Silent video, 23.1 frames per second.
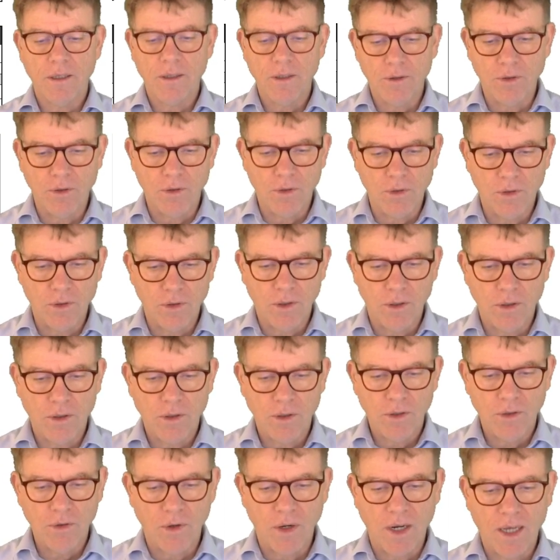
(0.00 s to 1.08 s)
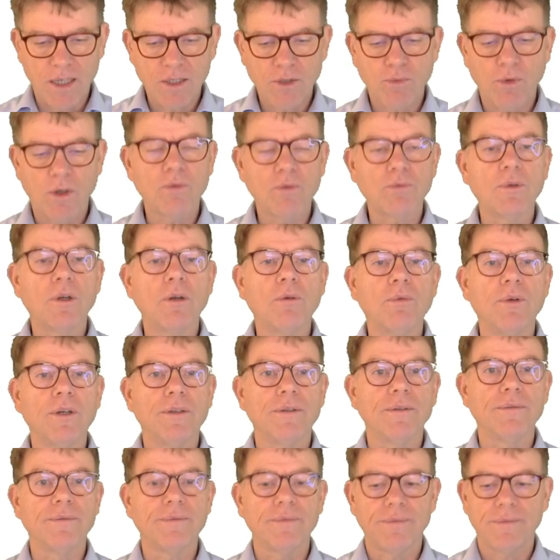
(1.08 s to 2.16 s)
the last one will win.
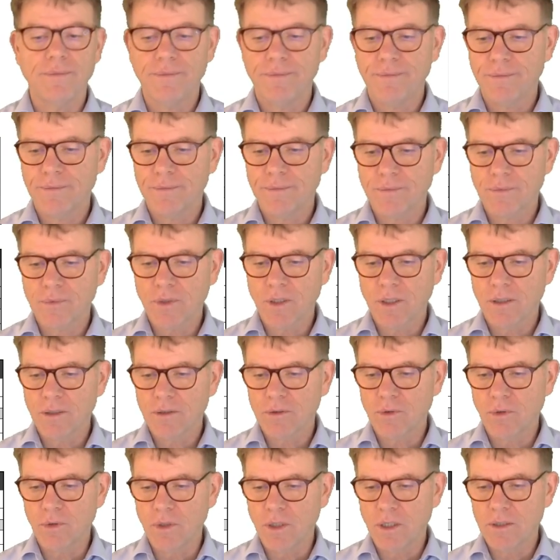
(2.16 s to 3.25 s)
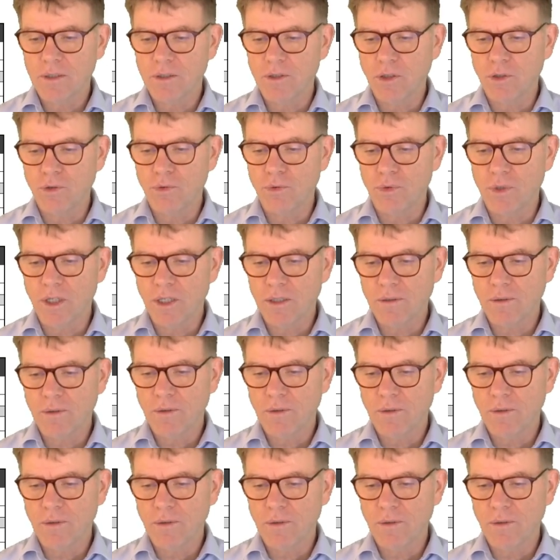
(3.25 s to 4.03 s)
Okay, so let's not do that.